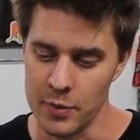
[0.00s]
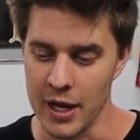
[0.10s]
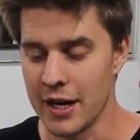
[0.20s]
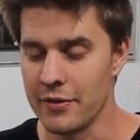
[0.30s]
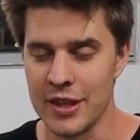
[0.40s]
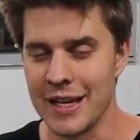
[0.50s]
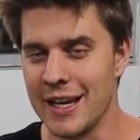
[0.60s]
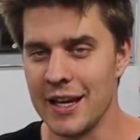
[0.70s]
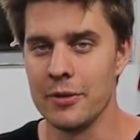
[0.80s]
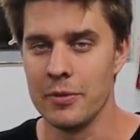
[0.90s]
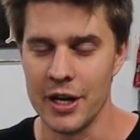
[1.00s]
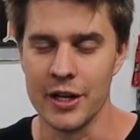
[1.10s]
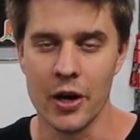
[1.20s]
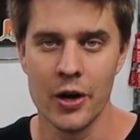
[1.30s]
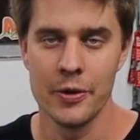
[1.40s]
We had everything here ready
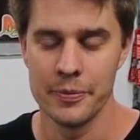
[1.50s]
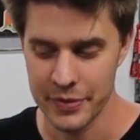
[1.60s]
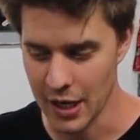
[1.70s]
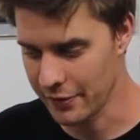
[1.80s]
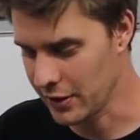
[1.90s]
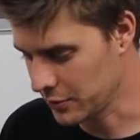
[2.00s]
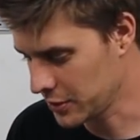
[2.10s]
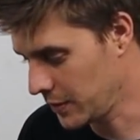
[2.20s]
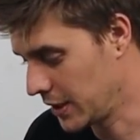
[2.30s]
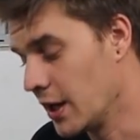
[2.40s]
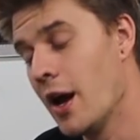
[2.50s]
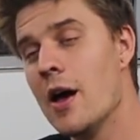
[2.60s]
to go. Everything was sweet.